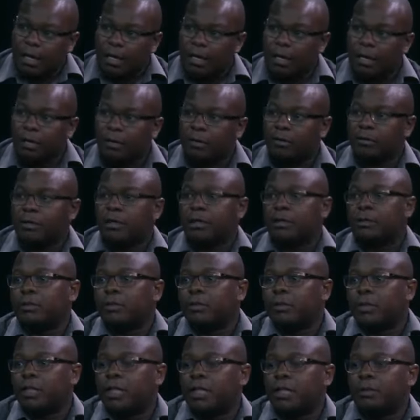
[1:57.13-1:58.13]
across the
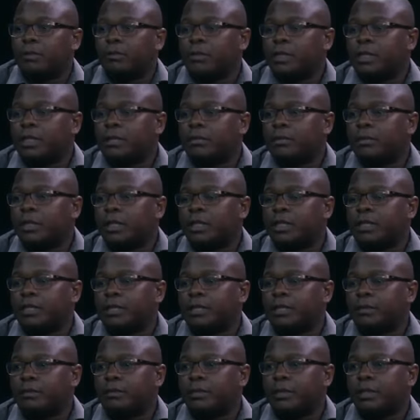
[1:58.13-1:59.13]
border in Mozambique and
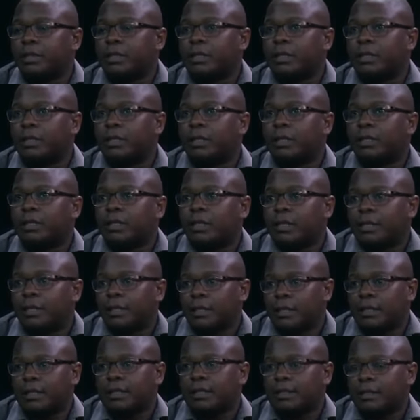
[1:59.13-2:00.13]
Zambia.
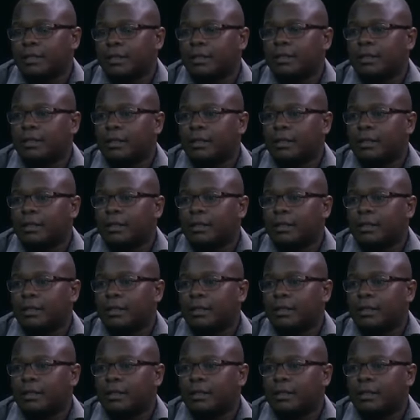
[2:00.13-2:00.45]
Yes.